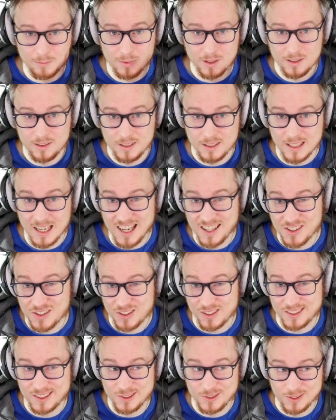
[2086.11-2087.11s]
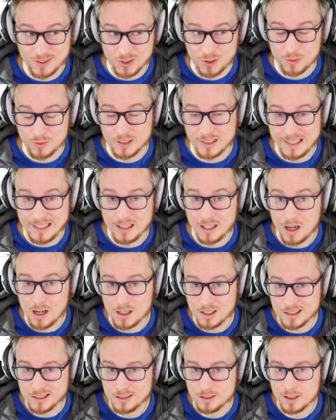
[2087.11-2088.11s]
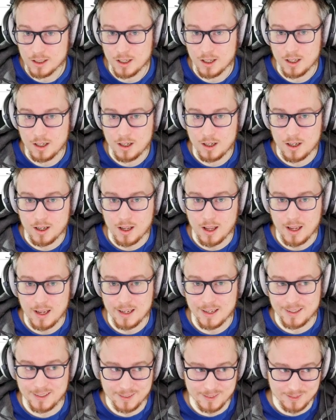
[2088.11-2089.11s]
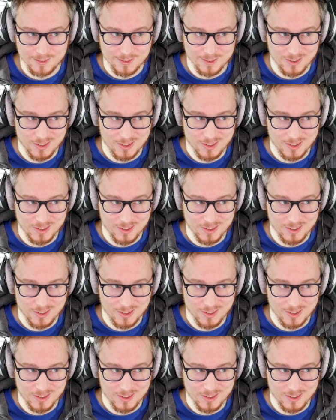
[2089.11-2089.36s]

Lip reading: but the answer to it's really long. And